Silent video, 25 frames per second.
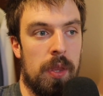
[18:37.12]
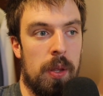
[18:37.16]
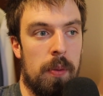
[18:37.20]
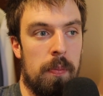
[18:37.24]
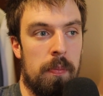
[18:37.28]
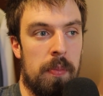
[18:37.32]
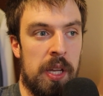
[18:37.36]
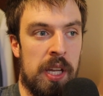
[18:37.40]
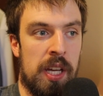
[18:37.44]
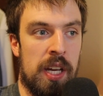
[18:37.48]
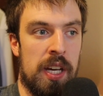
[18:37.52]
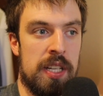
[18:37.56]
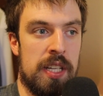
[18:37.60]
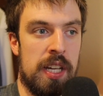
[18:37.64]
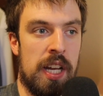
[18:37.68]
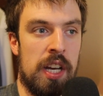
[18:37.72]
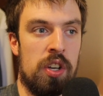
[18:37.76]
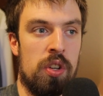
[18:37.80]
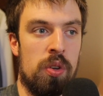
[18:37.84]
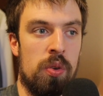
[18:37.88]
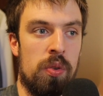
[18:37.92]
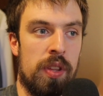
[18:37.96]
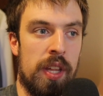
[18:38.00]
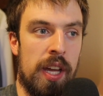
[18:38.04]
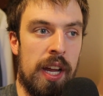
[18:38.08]
because I
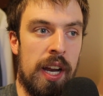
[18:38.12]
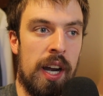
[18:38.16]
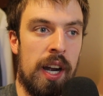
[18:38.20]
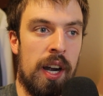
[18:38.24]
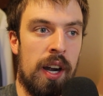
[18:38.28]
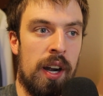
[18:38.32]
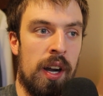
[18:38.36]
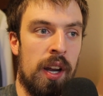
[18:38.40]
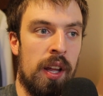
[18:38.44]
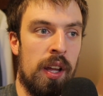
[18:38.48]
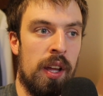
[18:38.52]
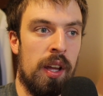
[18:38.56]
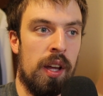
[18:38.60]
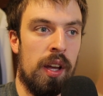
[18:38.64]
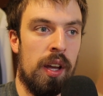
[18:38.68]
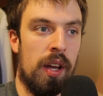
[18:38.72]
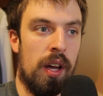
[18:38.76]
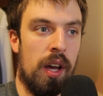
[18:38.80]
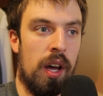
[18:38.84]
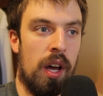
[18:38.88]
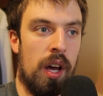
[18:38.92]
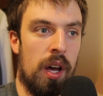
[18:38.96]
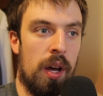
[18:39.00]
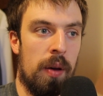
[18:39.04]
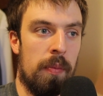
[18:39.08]
knew
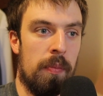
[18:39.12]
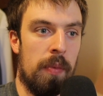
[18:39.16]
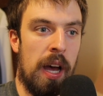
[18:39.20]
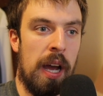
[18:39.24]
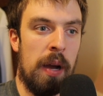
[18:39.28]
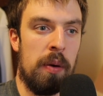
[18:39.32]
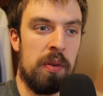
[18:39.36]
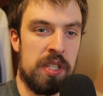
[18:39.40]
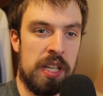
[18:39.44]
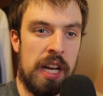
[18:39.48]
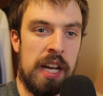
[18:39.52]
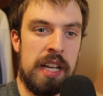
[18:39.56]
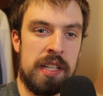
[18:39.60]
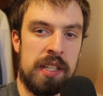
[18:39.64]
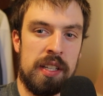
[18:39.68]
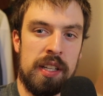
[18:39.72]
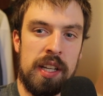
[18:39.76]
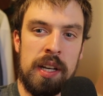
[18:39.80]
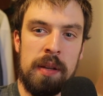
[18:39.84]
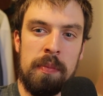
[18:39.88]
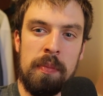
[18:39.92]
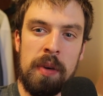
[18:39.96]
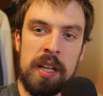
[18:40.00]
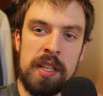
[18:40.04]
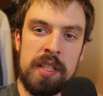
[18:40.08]
I was
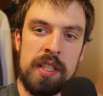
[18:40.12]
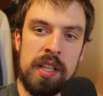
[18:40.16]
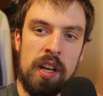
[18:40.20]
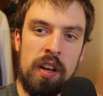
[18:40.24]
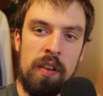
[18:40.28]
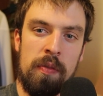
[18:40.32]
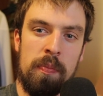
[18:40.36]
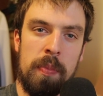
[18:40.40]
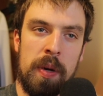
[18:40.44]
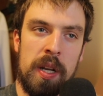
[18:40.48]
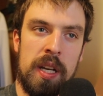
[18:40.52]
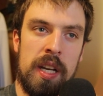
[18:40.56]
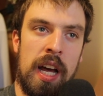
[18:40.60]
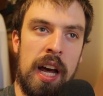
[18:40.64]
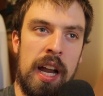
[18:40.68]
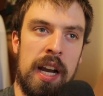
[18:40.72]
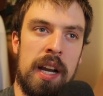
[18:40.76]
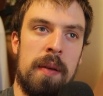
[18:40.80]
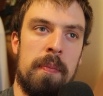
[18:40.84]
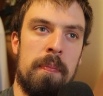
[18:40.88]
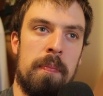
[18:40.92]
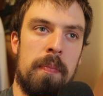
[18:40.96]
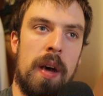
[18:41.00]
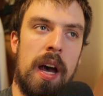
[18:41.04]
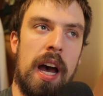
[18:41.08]
isolating myself, but
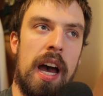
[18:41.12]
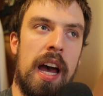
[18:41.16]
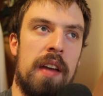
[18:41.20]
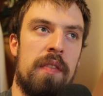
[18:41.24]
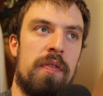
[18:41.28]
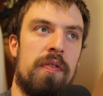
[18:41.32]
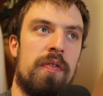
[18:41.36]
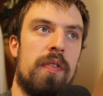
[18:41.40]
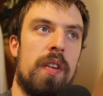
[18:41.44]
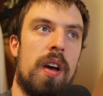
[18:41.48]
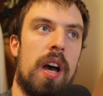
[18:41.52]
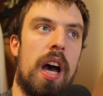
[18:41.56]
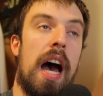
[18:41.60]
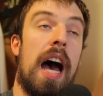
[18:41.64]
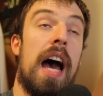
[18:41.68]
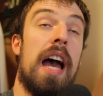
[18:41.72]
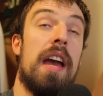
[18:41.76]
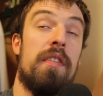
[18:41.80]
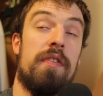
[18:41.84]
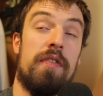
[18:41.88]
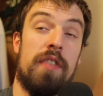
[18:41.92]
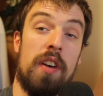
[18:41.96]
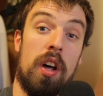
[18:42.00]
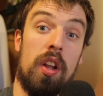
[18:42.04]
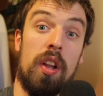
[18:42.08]
not in
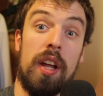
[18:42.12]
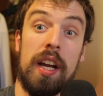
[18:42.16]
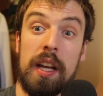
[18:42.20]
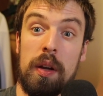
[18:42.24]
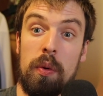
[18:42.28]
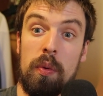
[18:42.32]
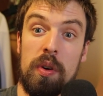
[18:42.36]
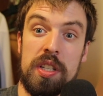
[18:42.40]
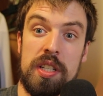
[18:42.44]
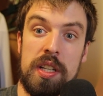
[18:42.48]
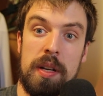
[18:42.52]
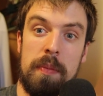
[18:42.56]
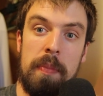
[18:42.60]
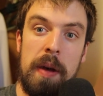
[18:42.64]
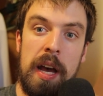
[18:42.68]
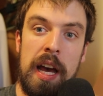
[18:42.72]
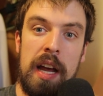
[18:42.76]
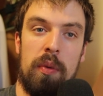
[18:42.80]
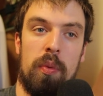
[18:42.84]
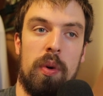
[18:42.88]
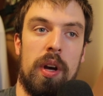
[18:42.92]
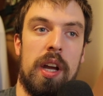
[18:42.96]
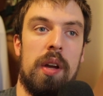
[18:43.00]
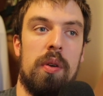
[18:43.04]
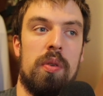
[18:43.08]
I felt like it wasn't a
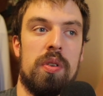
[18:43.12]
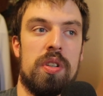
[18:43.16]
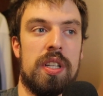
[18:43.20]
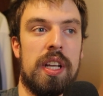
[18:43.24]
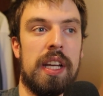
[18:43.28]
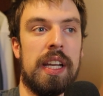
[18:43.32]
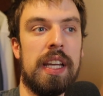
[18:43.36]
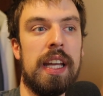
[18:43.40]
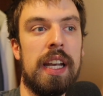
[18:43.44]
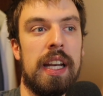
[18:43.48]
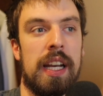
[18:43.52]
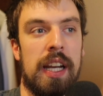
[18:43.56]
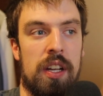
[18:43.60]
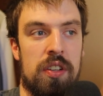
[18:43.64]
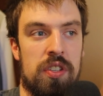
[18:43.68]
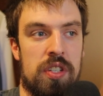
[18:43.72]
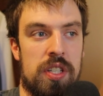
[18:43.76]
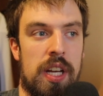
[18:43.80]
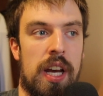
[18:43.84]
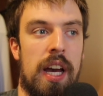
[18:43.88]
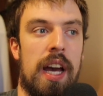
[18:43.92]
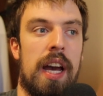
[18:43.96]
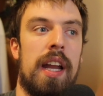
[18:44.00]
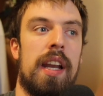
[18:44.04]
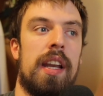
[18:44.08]
bad way. It was like getting
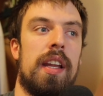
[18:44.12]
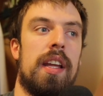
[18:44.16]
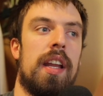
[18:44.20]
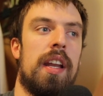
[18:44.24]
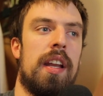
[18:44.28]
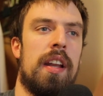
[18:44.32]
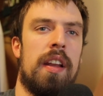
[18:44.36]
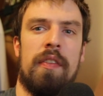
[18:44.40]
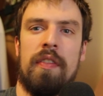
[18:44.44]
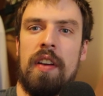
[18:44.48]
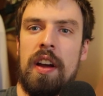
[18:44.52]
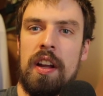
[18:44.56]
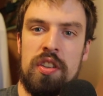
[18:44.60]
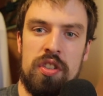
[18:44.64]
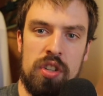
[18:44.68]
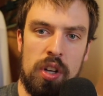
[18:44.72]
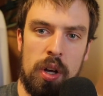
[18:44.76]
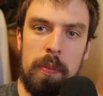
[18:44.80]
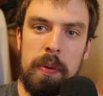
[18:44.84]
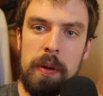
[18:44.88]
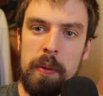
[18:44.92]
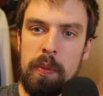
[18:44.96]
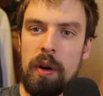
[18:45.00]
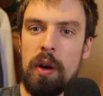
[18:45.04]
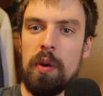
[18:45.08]
outside, and if I
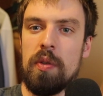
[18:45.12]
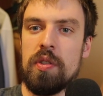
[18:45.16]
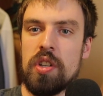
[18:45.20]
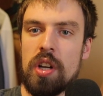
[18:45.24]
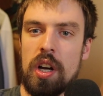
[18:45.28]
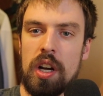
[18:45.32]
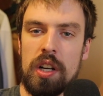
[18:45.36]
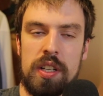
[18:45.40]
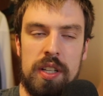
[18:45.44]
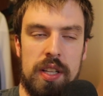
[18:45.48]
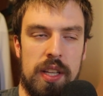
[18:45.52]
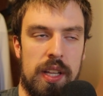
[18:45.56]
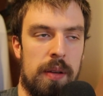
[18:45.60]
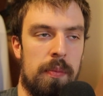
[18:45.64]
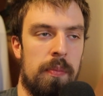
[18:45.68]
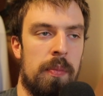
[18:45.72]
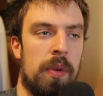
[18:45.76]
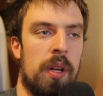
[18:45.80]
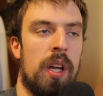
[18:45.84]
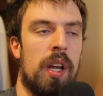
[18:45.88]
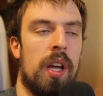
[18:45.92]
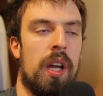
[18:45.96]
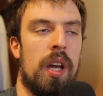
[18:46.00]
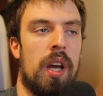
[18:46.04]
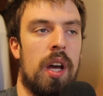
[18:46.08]
saw people, I would talk to them,
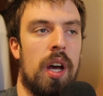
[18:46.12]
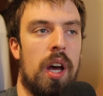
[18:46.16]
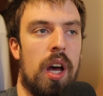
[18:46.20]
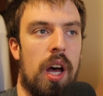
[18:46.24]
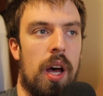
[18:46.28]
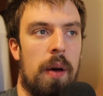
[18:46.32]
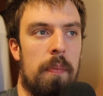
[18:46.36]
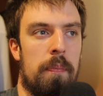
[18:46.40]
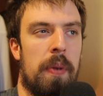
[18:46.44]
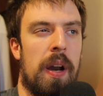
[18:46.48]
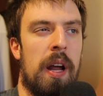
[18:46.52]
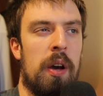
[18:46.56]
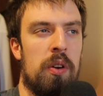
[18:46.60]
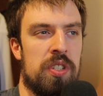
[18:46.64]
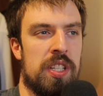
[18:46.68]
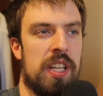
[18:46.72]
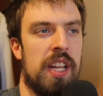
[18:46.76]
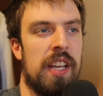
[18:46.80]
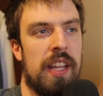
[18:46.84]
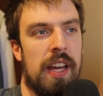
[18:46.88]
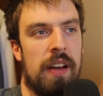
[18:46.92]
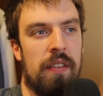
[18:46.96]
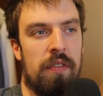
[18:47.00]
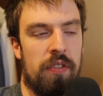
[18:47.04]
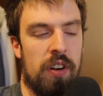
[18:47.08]
but I was
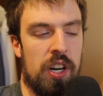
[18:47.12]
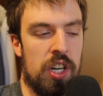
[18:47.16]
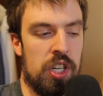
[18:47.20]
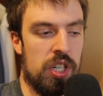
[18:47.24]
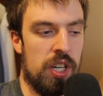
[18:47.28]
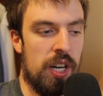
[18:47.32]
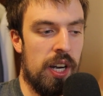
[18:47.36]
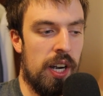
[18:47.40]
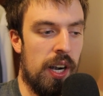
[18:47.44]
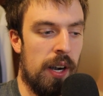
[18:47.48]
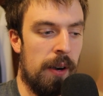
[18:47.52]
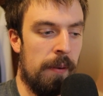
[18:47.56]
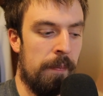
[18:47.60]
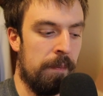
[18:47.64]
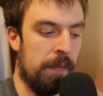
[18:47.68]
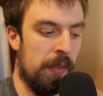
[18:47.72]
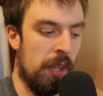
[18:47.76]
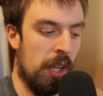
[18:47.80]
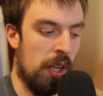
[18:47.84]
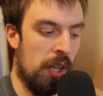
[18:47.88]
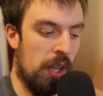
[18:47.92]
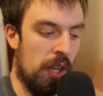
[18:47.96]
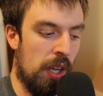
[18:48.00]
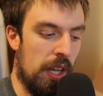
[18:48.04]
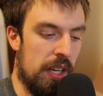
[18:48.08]
getting that fresh air
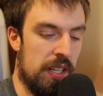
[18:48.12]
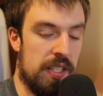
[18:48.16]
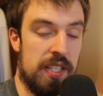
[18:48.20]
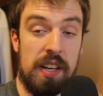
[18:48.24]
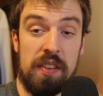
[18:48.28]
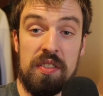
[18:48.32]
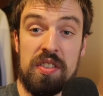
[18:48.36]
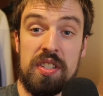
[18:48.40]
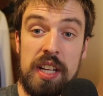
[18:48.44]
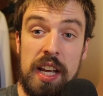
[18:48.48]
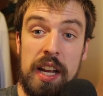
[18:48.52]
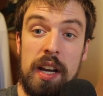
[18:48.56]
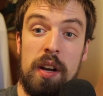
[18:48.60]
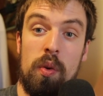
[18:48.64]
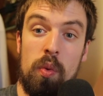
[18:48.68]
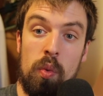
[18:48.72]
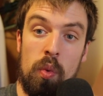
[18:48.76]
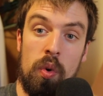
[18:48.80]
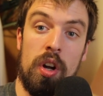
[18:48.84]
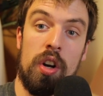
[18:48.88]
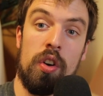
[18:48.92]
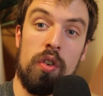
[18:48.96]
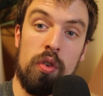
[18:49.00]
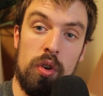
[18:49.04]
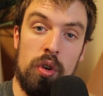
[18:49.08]
instead of staying in
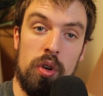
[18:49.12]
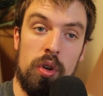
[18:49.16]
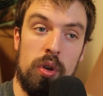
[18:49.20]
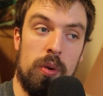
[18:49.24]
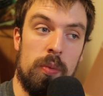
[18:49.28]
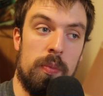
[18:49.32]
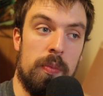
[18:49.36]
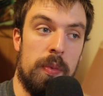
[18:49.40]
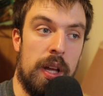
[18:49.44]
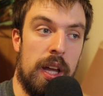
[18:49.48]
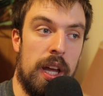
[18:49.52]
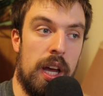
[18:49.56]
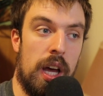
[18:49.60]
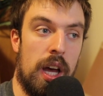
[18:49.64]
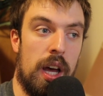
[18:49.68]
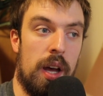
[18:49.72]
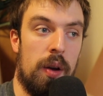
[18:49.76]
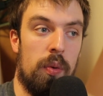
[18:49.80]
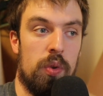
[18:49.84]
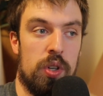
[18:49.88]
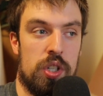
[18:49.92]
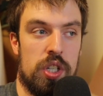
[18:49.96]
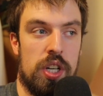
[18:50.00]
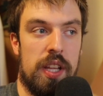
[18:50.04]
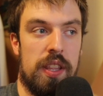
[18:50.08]
one room,
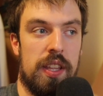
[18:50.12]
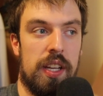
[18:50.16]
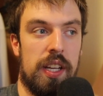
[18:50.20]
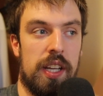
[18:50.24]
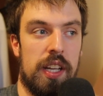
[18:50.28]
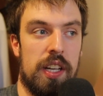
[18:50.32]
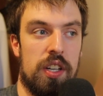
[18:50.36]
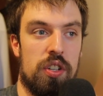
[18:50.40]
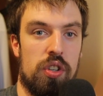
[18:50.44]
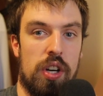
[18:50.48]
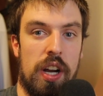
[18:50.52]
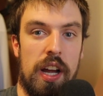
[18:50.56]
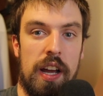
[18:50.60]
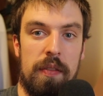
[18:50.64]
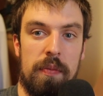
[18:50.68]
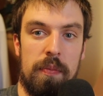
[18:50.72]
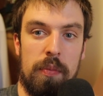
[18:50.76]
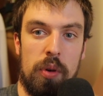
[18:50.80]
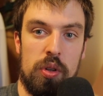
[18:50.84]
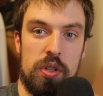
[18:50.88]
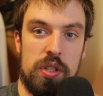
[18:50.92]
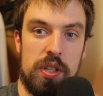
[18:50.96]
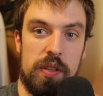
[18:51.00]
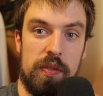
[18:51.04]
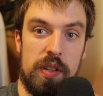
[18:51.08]
which I think can drive
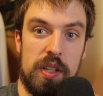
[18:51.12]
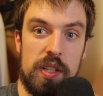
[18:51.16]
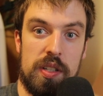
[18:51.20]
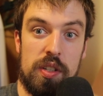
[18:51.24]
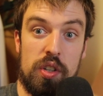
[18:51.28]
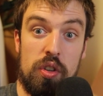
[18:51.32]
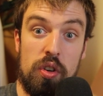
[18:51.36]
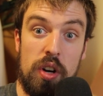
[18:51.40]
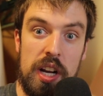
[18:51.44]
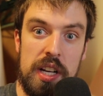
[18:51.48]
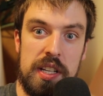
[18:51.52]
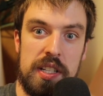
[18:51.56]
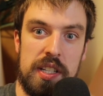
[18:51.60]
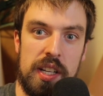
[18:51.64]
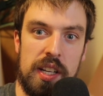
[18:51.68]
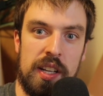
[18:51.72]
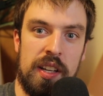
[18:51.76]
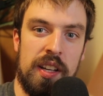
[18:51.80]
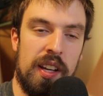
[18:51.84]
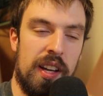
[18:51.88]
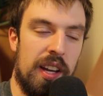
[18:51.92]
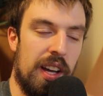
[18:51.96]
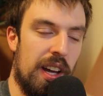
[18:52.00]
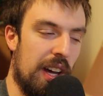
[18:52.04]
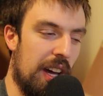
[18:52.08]
most of us crazy.